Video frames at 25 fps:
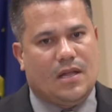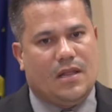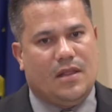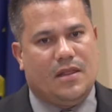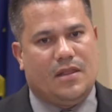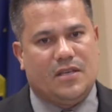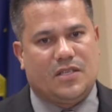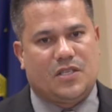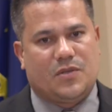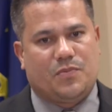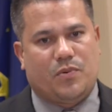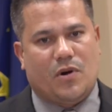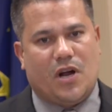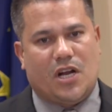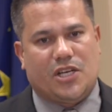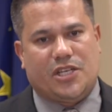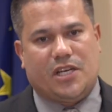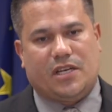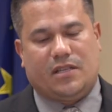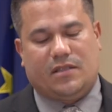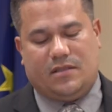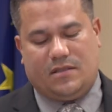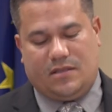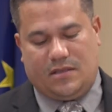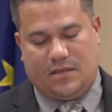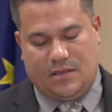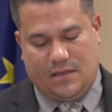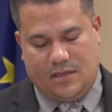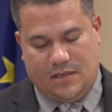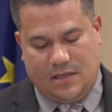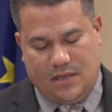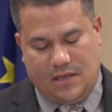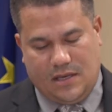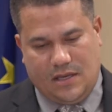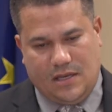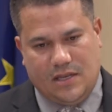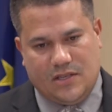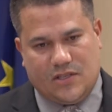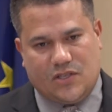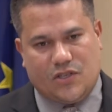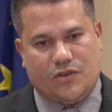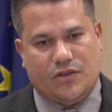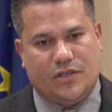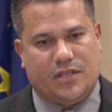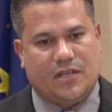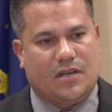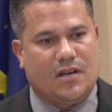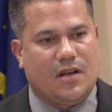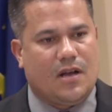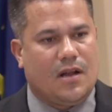This project is
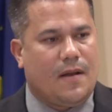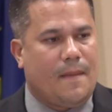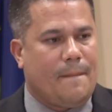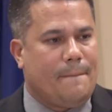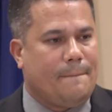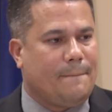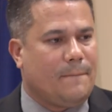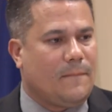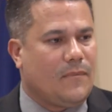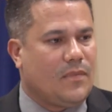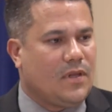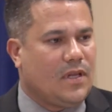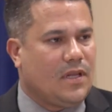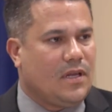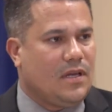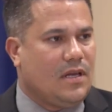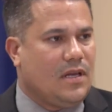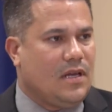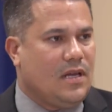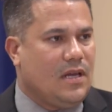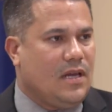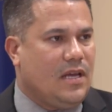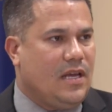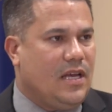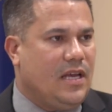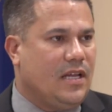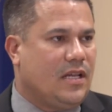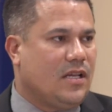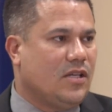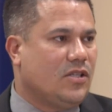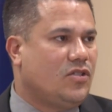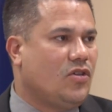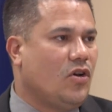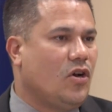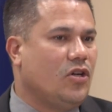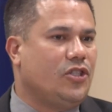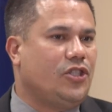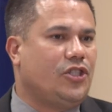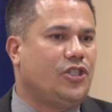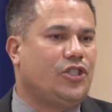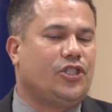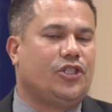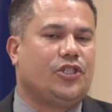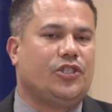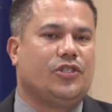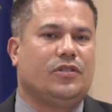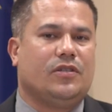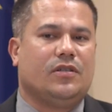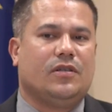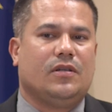critical. It'll
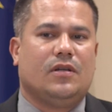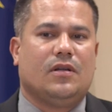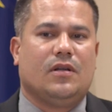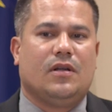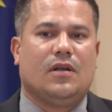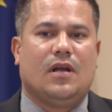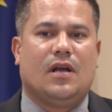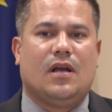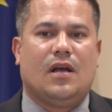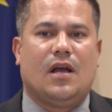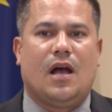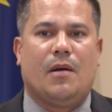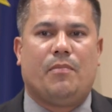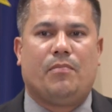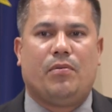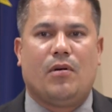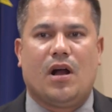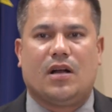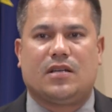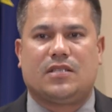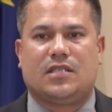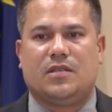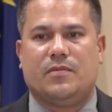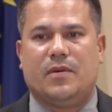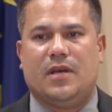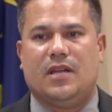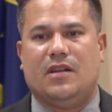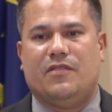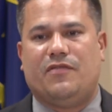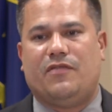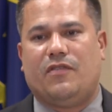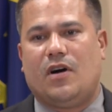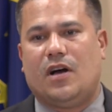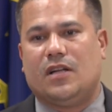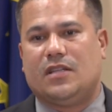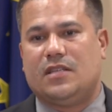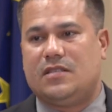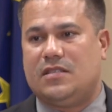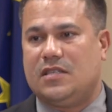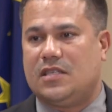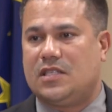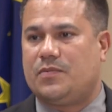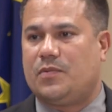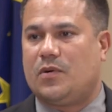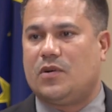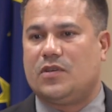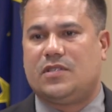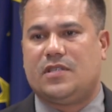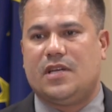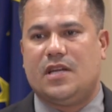touch approximately
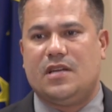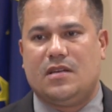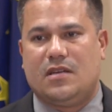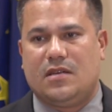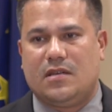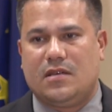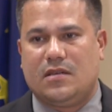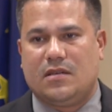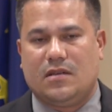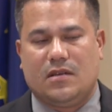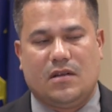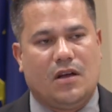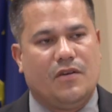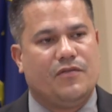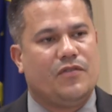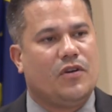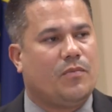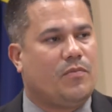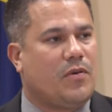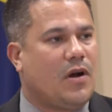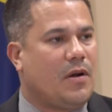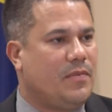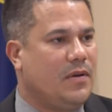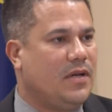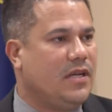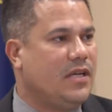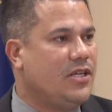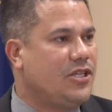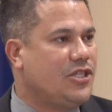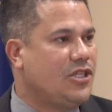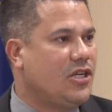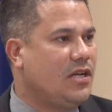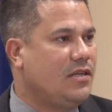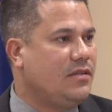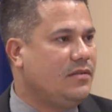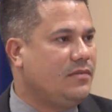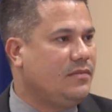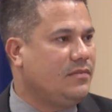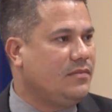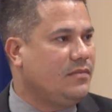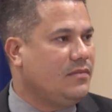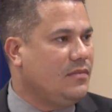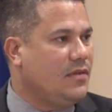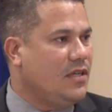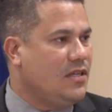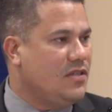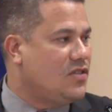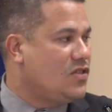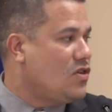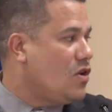46% of your population
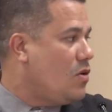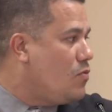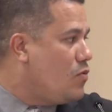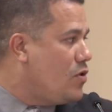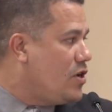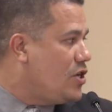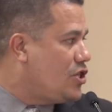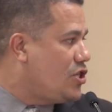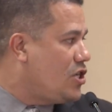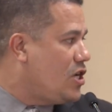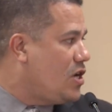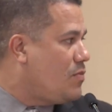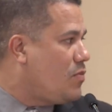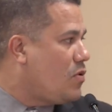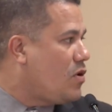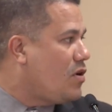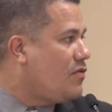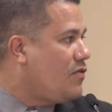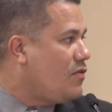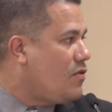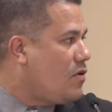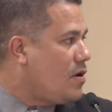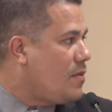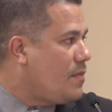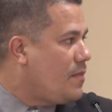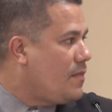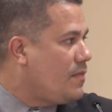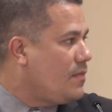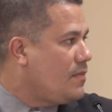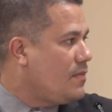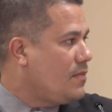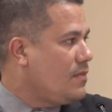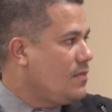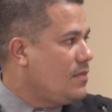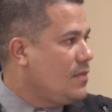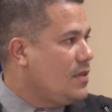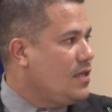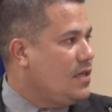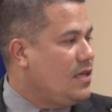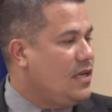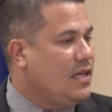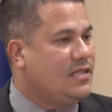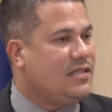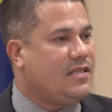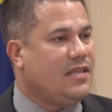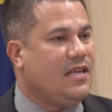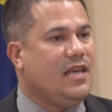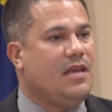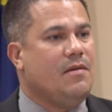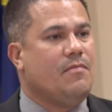in some way, shape, or form.
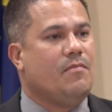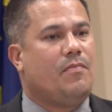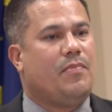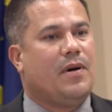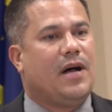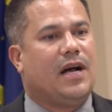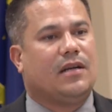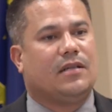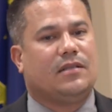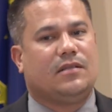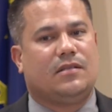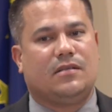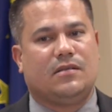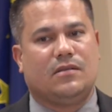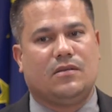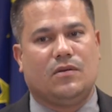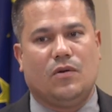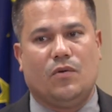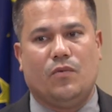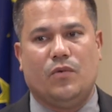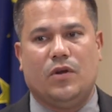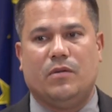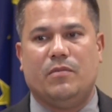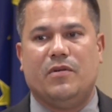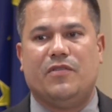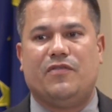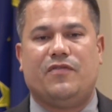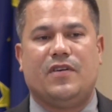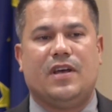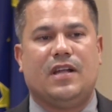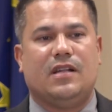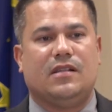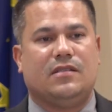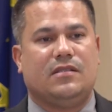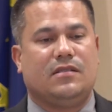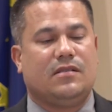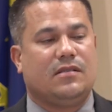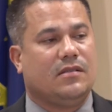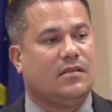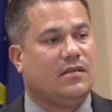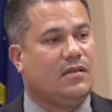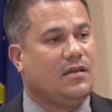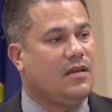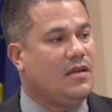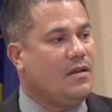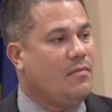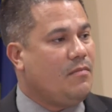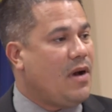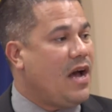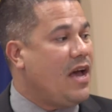Its impact will be felt
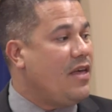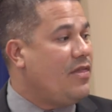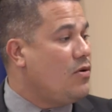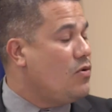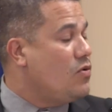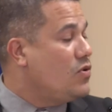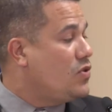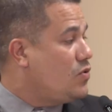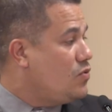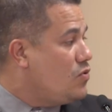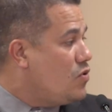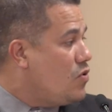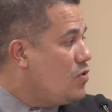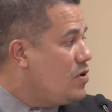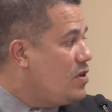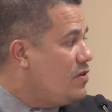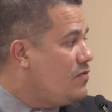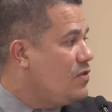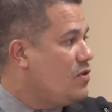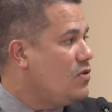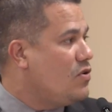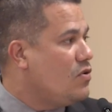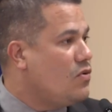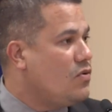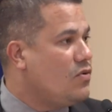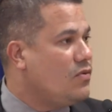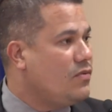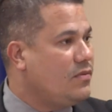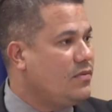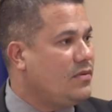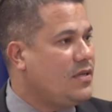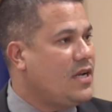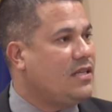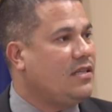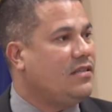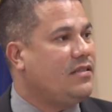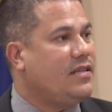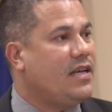by those who don't even know that it